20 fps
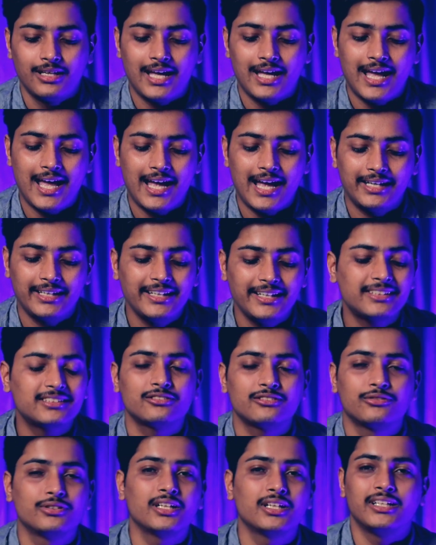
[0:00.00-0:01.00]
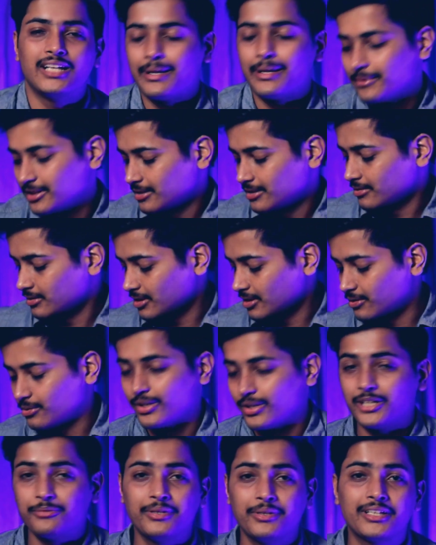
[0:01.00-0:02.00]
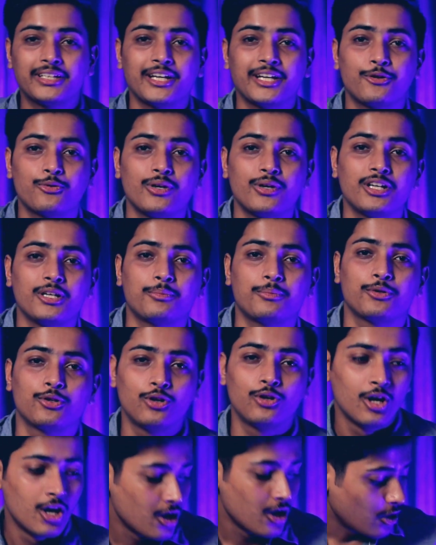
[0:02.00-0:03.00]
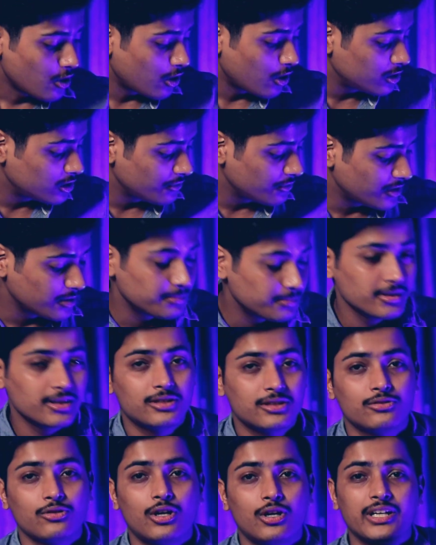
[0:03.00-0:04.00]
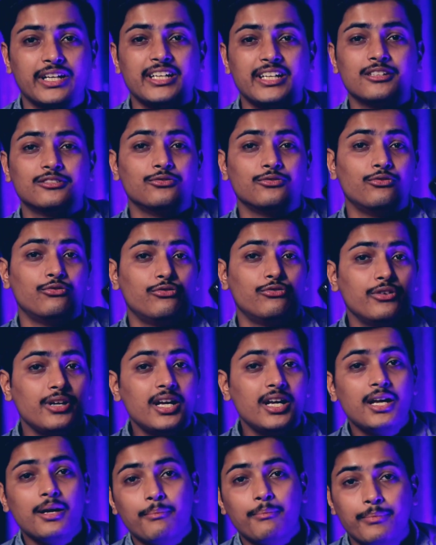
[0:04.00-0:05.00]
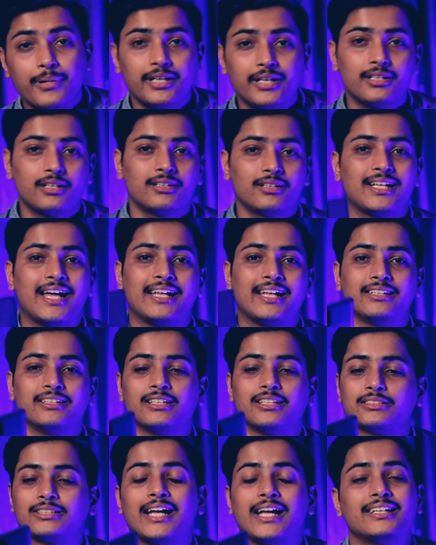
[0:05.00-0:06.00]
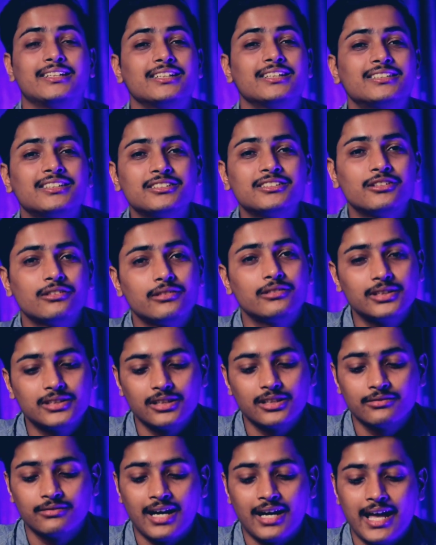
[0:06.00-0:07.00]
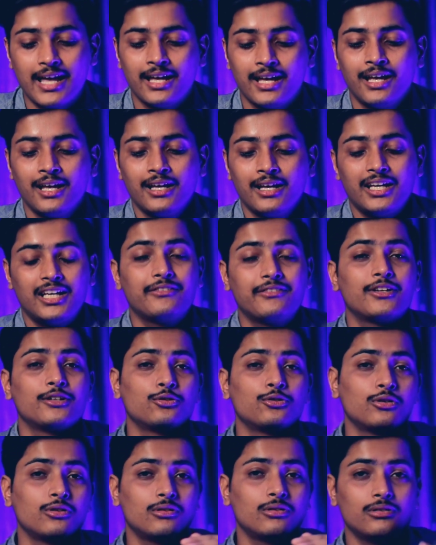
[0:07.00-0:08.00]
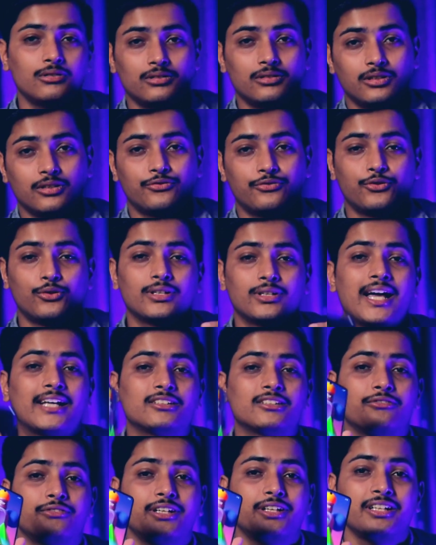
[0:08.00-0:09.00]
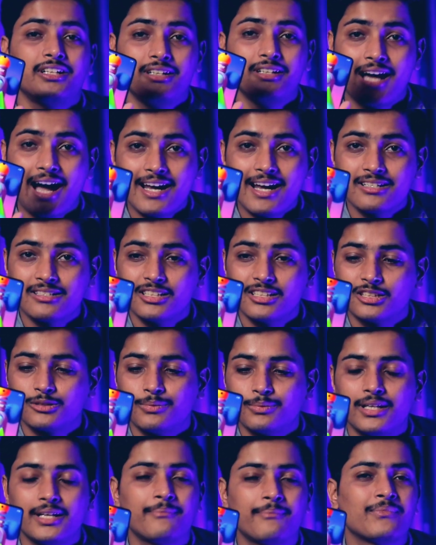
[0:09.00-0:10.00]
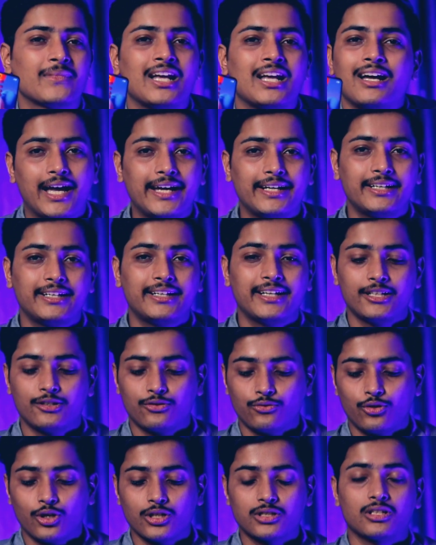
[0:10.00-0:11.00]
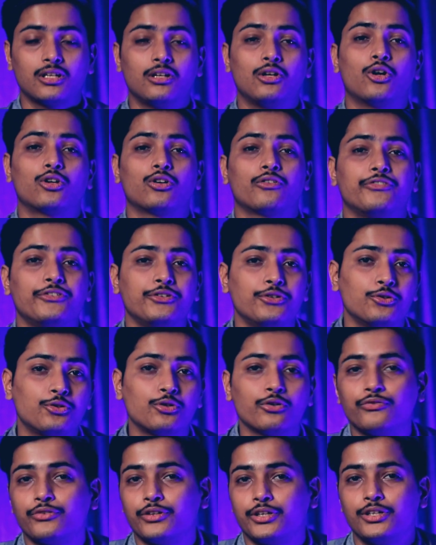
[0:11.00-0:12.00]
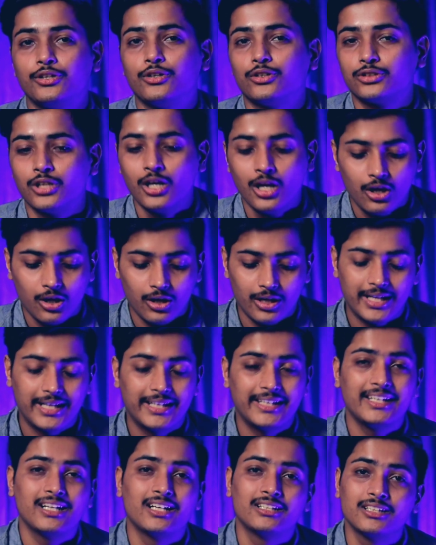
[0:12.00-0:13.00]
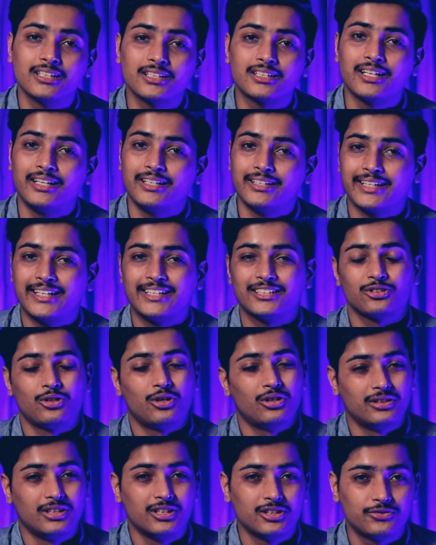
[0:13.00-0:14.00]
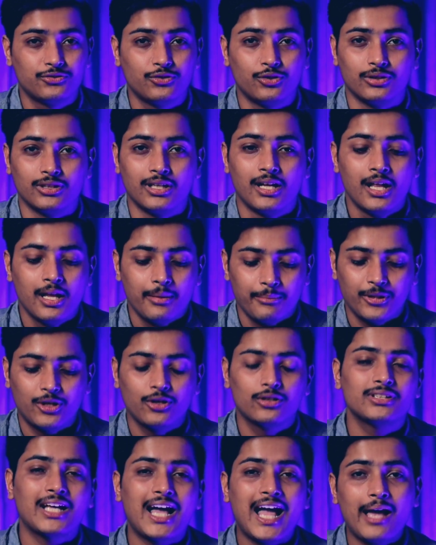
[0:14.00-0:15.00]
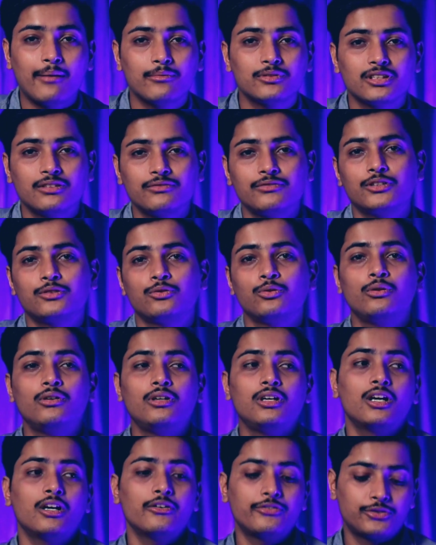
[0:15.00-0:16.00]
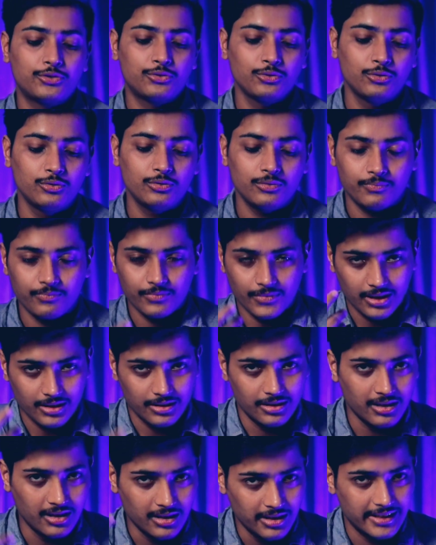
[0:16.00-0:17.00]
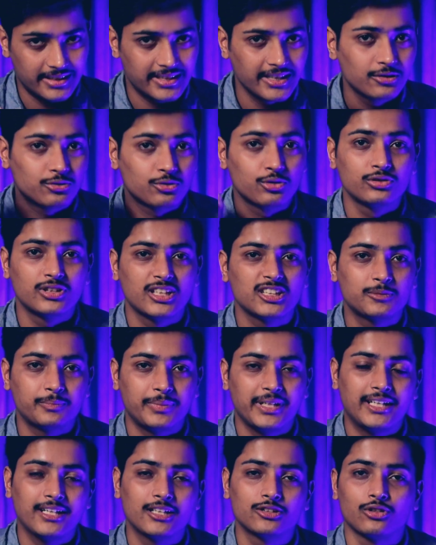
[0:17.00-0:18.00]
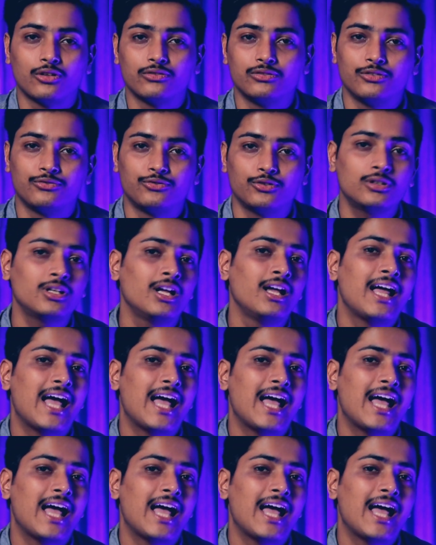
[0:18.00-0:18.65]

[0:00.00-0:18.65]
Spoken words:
and it's really, I mean, the Redmi K20 Pro or the OnePlus Nord is way better than this. And this is the reason why, even though the phone has a very large display, I didn't watch a lot of YouTube videos or any other contents on this phone, because I am someone who loves to listen through the speakers of the phone.